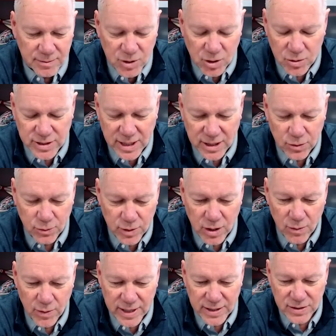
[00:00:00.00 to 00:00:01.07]
Turns that
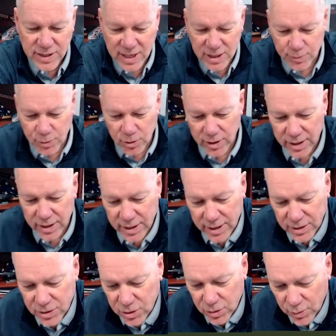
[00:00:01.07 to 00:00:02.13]
308 size bullet
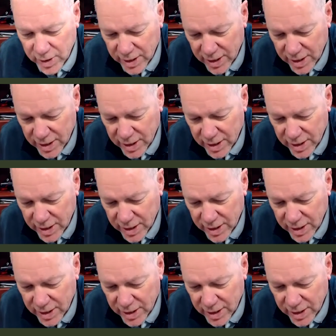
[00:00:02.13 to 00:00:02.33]
into